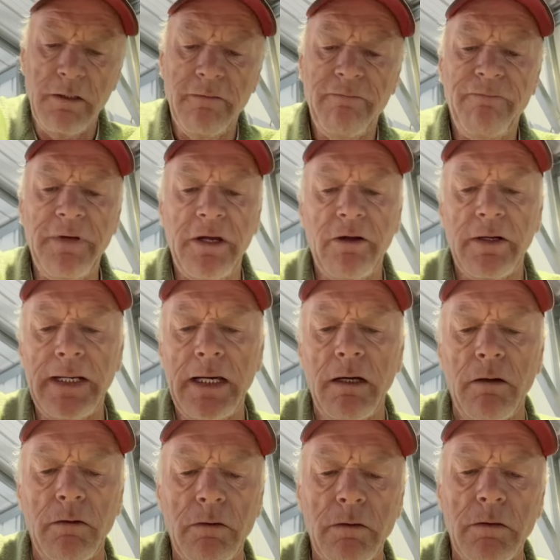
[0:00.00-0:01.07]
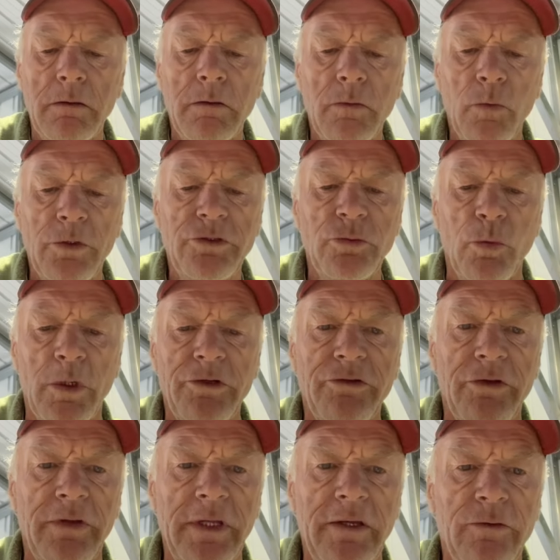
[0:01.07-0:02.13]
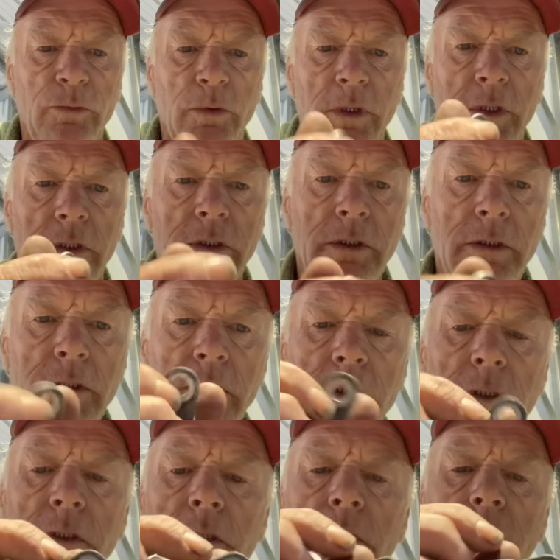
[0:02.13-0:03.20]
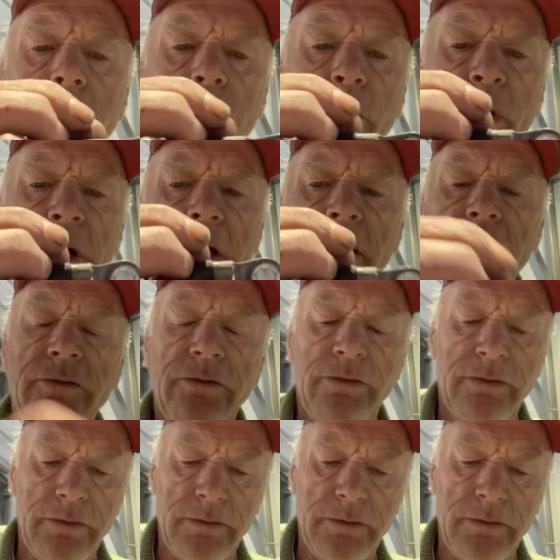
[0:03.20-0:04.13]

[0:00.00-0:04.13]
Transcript: figuring out which ones of these were brass